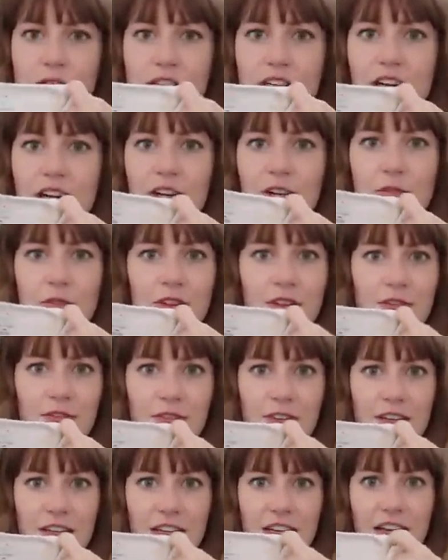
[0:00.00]
style with a
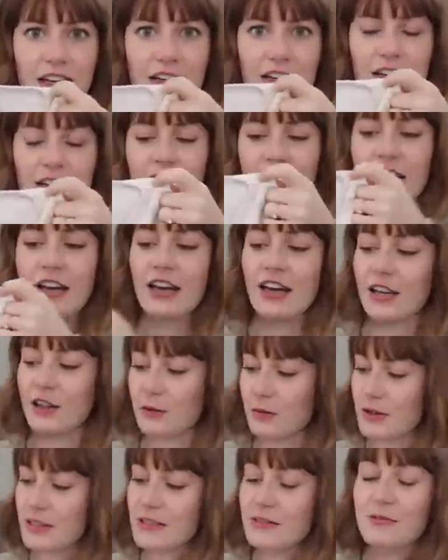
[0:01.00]
v-neck and
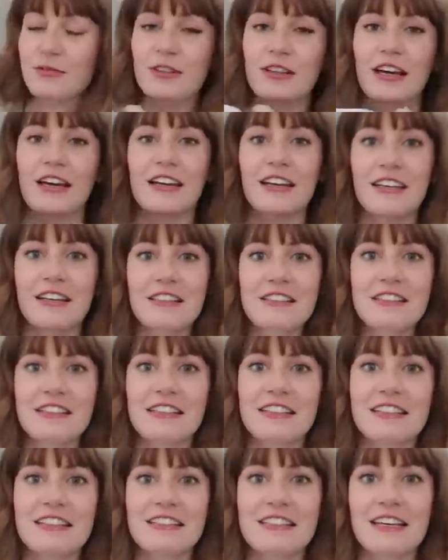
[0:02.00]
the reason for that is
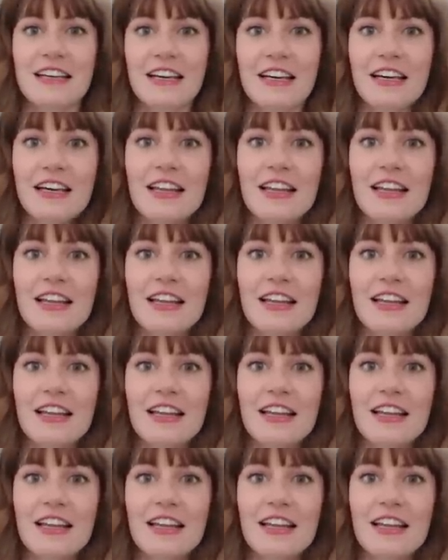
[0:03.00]
is